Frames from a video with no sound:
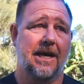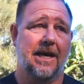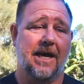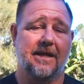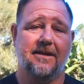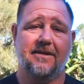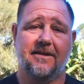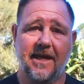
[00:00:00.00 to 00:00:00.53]

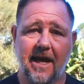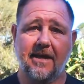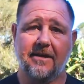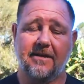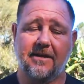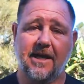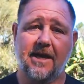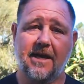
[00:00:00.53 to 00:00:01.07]
And that
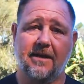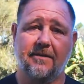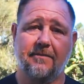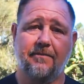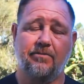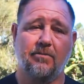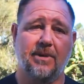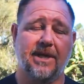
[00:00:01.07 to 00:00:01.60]
then
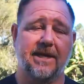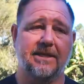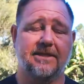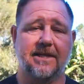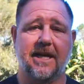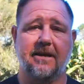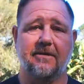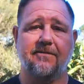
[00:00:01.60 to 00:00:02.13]
means
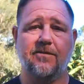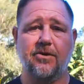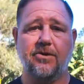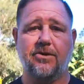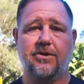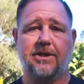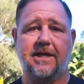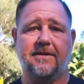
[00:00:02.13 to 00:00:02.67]
that
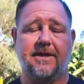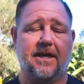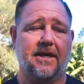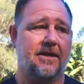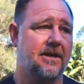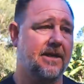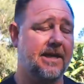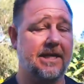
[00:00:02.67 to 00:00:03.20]
food either
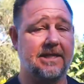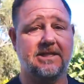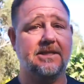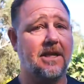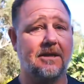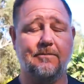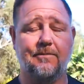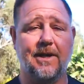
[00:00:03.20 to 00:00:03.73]
gets
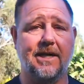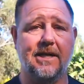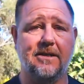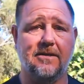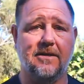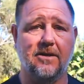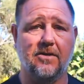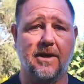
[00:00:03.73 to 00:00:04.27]
dug back into
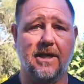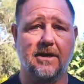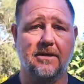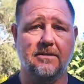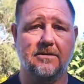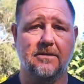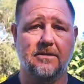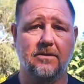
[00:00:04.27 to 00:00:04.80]
the
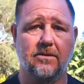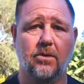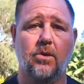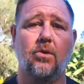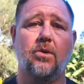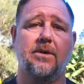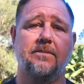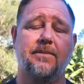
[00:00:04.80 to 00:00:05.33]
ground,
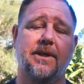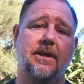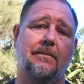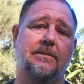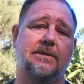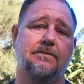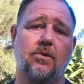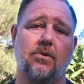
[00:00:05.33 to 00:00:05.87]
or it
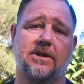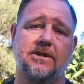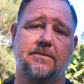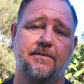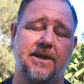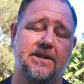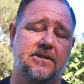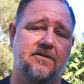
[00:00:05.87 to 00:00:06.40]
becomes more
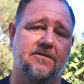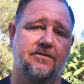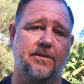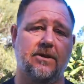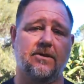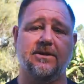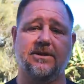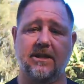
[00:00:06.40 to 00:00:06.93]
expensive
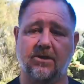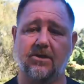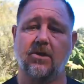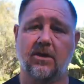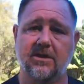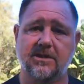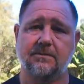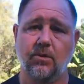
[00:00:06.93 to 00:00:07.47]
because it
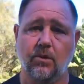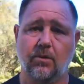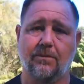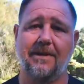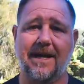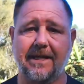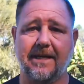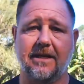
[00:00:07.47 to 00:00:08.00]
costs more
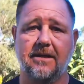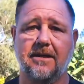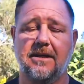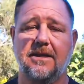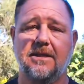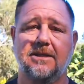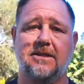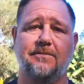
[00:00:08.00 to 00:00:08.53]
money
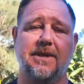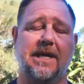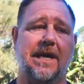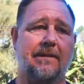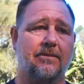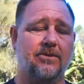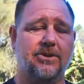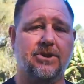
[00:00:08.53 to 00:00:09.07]
to be
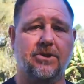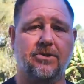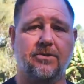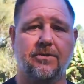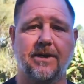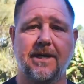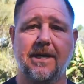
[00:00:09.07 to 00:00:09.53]
able to